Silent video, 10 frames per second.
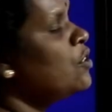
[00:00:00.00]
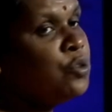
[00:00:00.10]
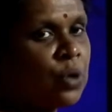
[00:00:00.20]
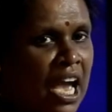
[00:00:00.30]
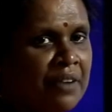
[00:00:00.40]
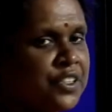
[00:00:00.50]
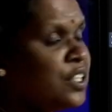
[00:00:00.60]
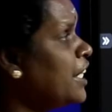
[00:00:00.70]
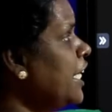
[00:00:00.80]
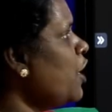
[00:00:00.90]
you have to
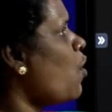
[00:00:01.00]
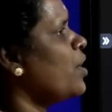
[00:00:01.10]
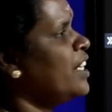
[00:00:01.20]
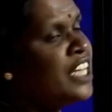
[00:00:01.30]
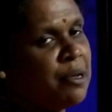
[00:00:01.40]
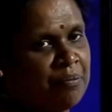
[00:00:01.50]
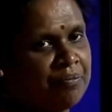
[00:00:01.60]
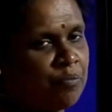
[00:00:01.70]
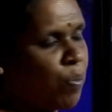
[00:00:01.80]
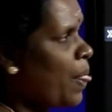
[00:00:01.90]
reorder them.
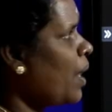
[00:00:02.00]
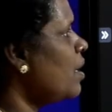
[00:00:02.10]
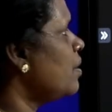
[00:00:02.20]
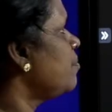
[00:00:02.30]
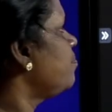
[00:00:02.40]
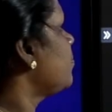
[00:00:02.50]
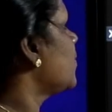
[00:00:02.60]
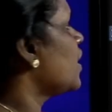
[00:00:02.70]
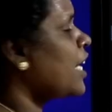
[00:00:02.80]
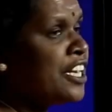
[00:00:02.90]

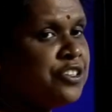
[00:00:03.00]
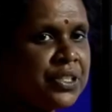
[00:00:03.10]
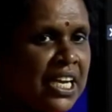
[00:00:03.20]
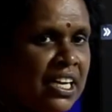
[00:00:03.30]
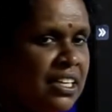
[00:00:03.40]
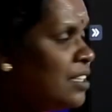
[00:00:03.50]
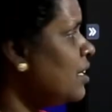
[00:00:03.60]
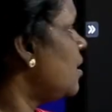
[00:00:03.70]
Can you tell?